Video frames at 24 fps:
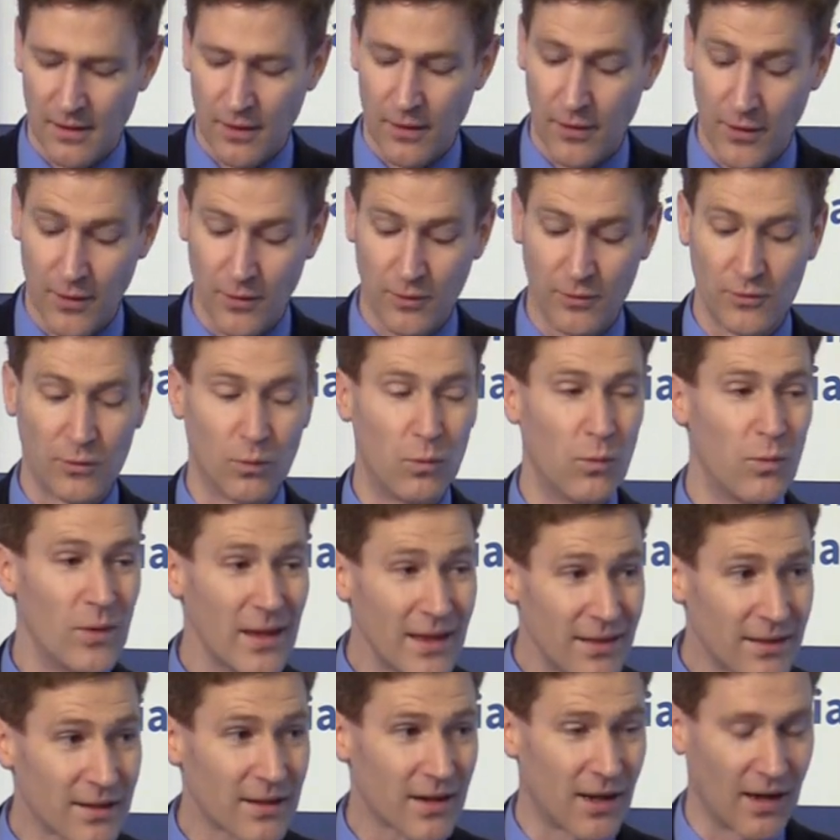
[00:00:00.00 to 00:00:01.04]
Those
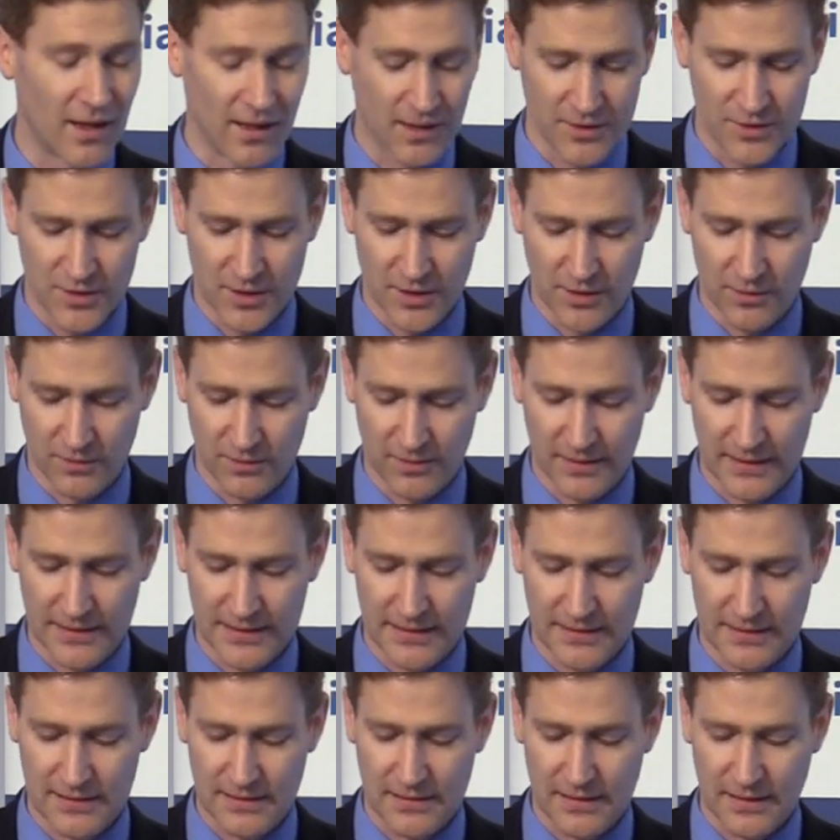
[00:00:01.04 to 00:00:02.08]
with college
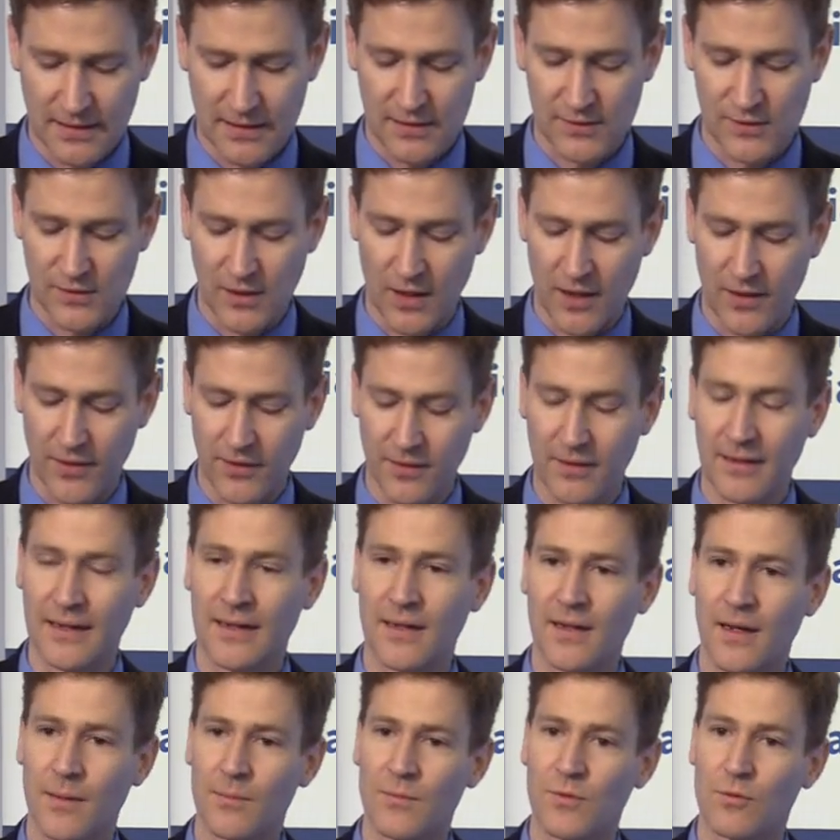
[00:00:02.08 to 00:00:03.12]
degrees saw their
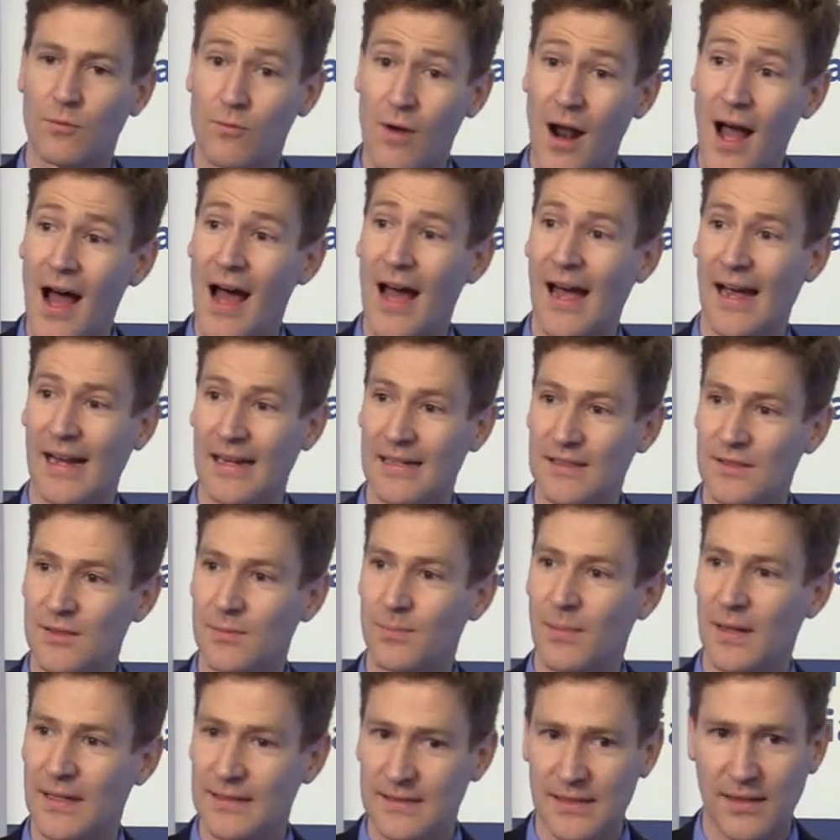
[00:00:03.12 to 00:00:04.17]
incomes
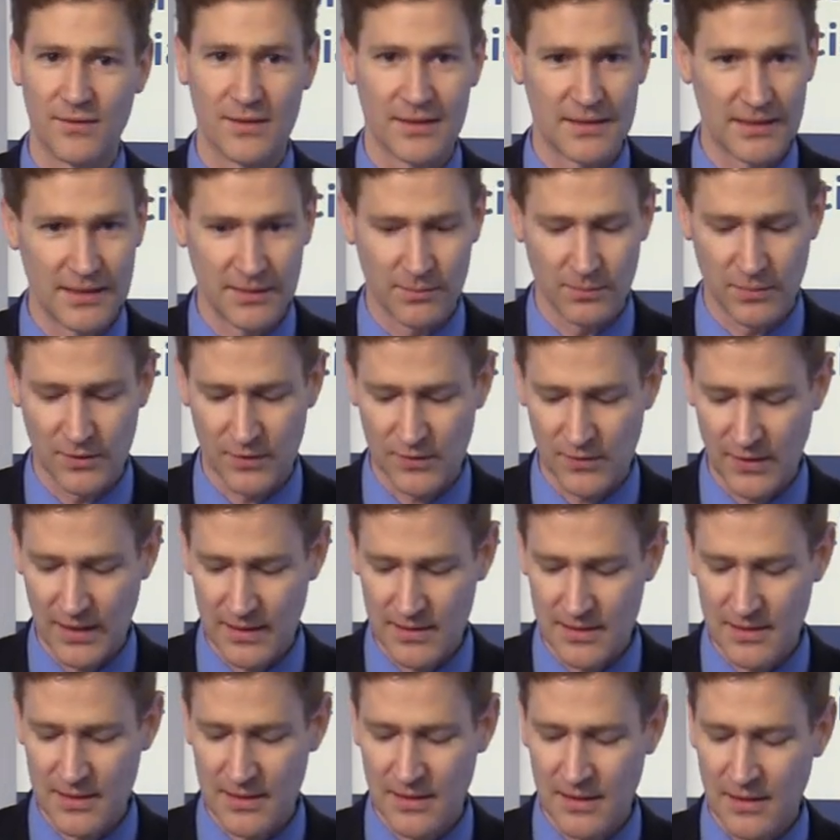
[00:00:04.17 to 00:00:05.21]
rise by
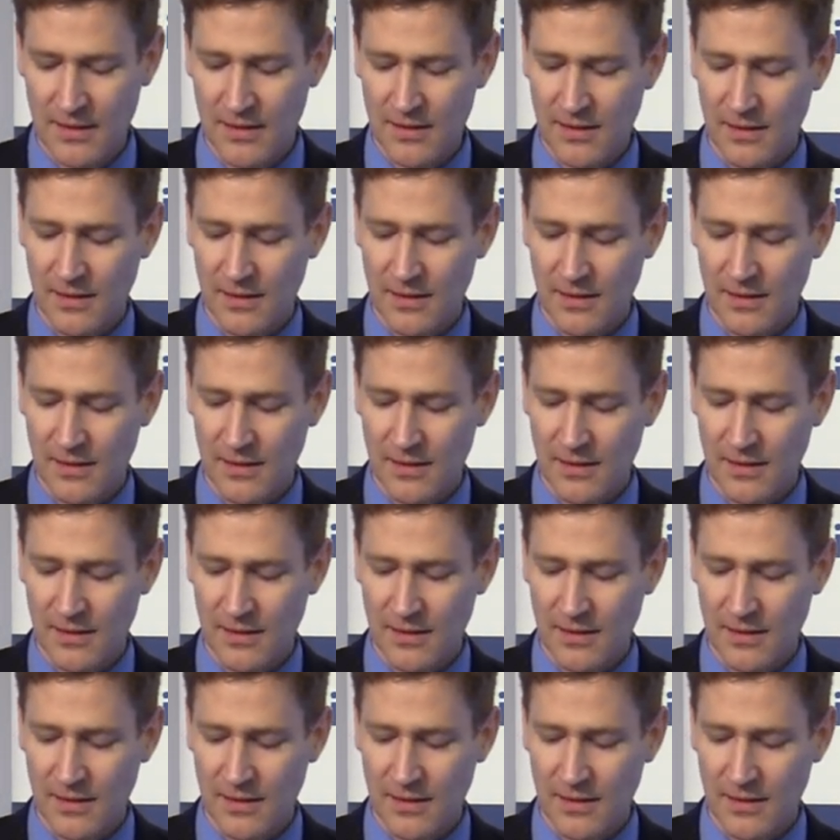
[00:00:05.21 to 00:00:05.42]
17%,